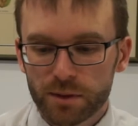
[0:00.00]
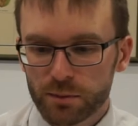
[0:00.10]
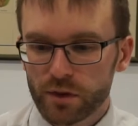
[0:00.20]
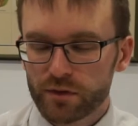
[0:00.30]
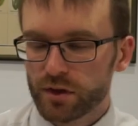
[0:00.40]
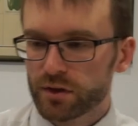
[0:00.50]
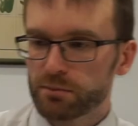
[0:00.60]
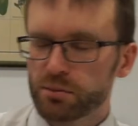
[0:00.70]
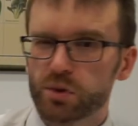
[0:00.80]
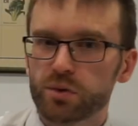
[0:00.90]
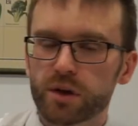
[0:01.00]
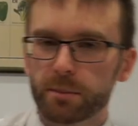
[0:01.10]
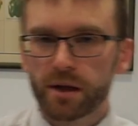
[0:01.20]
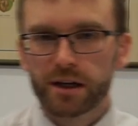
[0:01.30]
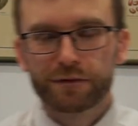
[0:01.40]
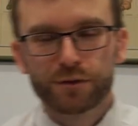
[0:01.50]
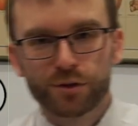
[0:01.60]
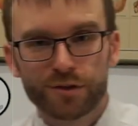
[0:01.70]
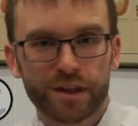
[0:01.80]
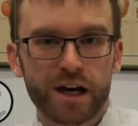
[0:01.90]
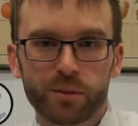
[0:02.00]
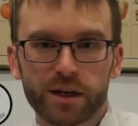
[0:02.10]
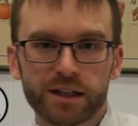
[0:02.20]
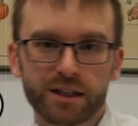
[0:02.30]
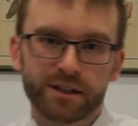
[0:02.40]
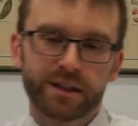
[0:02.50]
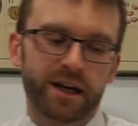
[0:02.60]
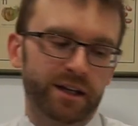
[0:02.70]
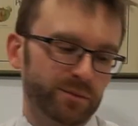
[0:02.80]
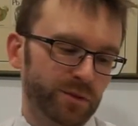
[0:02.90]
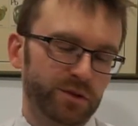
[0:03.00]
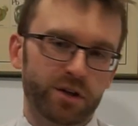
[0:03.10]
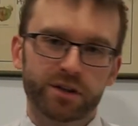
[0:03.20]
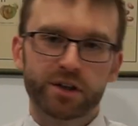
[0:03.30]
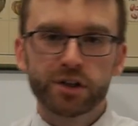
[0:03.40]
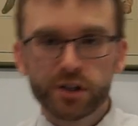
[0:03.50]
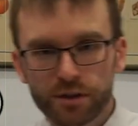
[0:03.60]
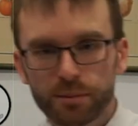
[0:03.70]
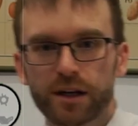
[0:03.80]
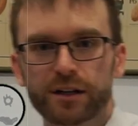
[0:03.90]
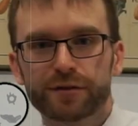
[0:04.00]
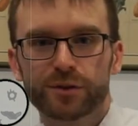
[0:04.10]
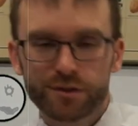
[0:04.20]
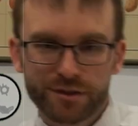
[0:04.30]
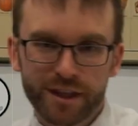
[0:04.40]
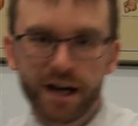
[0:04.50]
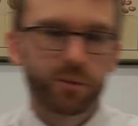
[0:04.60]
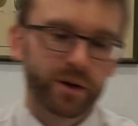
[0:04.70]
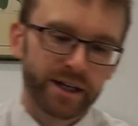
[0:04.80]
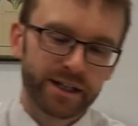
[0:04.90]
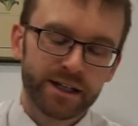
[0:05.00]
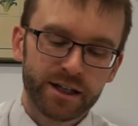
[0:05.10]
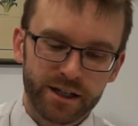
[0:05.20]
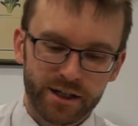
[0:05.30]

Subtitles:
Maybe we've got the moon applying a force that way, and then we've got the earth applying a force that way,